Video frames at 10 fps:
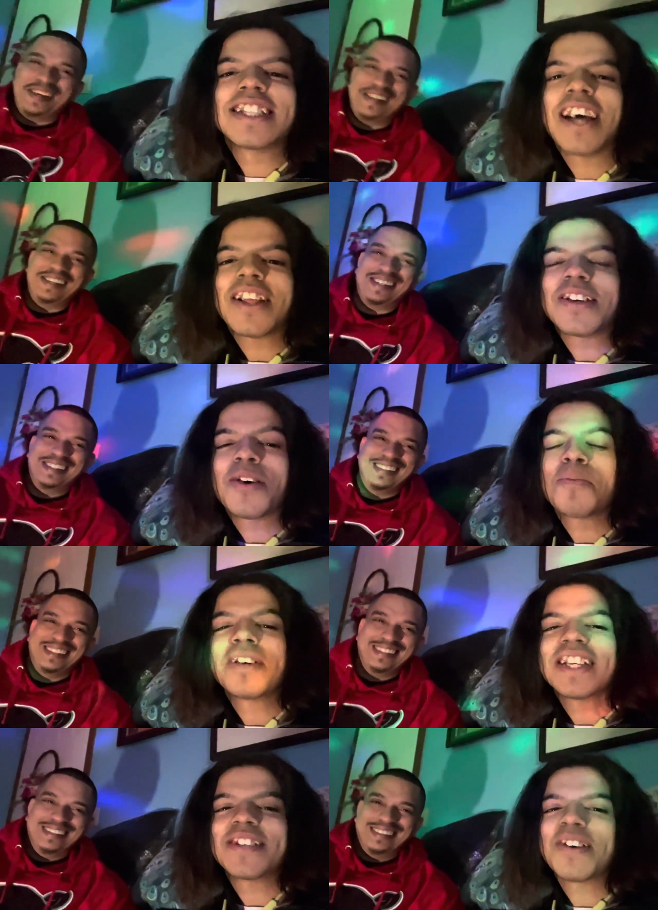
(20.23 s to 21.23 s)
Speaker 1: Not little
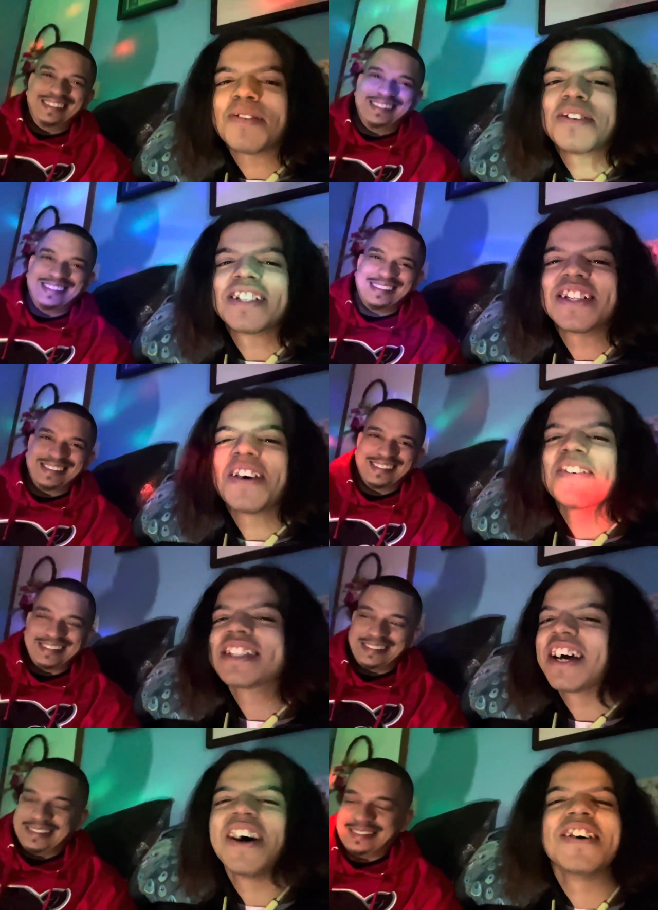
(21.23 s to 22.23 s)
Princess Ramos. No, he's
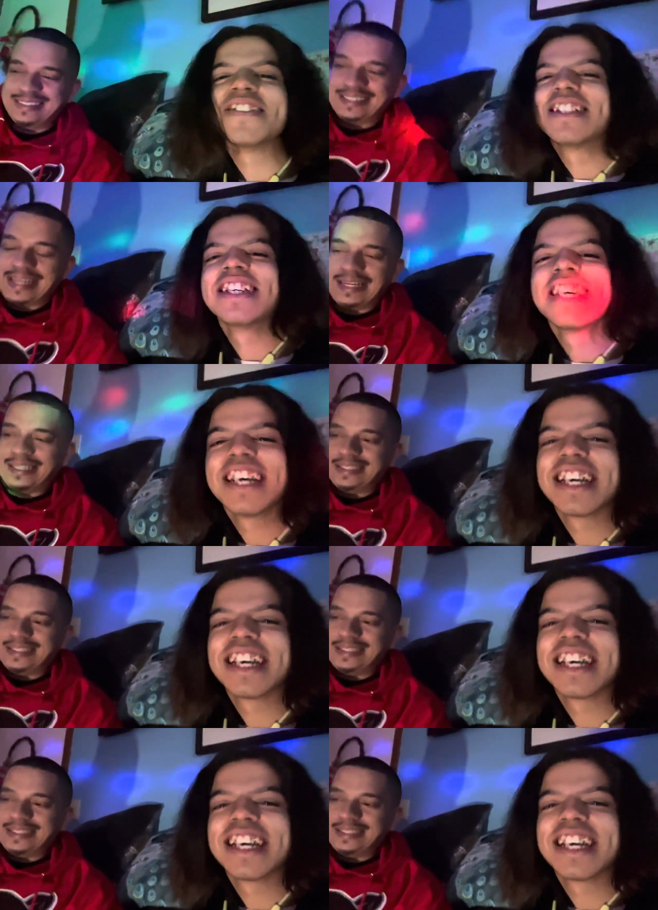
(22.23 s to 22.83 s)
not. Yeah.